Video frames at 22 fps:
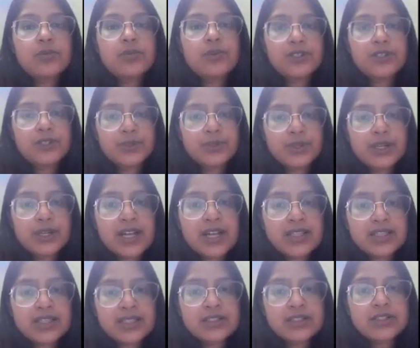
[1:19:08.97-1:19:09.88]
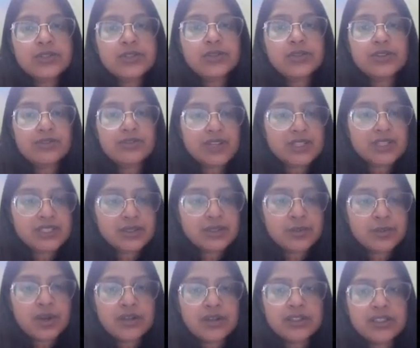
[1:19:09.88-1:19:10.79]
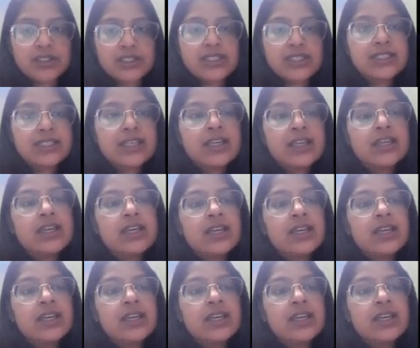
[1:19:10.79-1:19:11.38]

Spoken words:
of particular concern to the affected parties.